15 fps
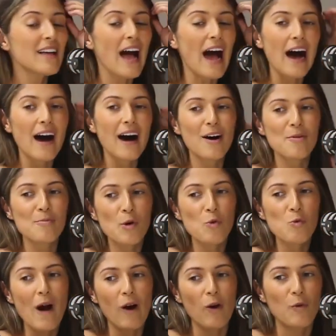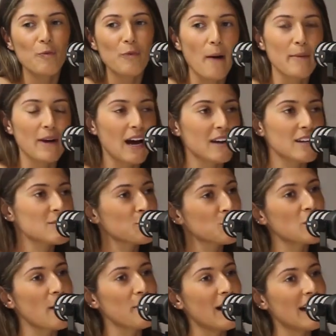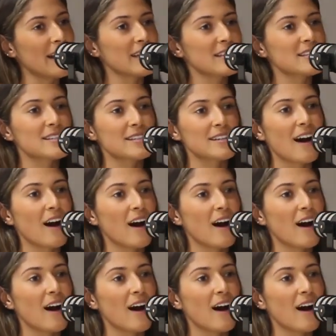Well, I'm an artist, full-time artist.